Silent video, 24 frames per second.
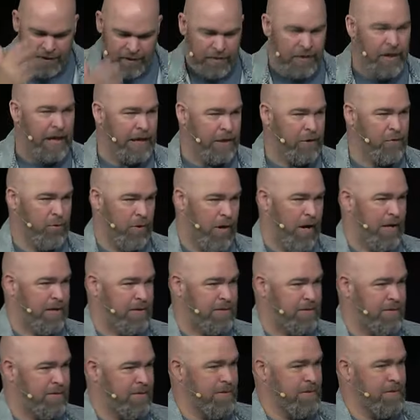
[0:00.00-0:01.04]
like
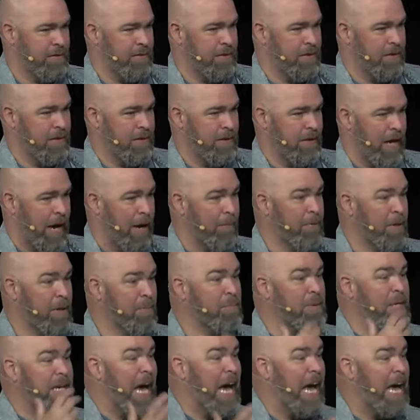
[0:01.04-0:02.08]
Christ. I'm going to
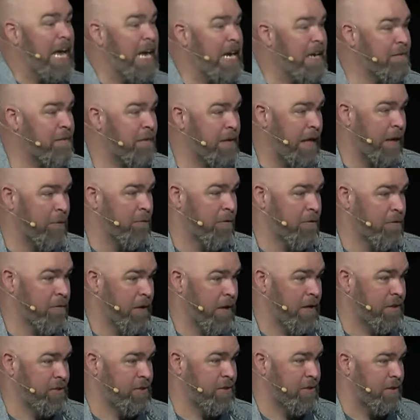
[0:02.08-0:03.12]
behave in that
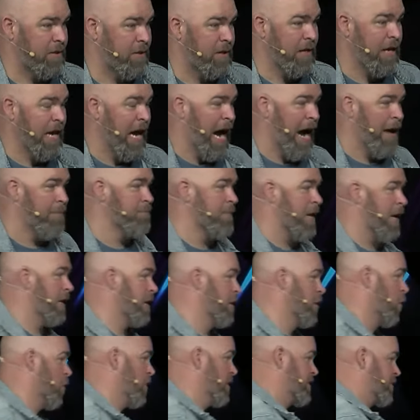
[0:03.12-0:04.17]
reflection. I'm not
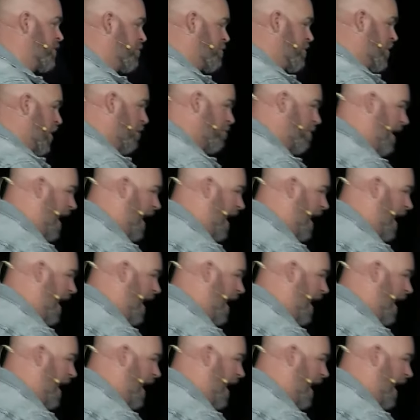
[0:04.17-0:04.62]
going to come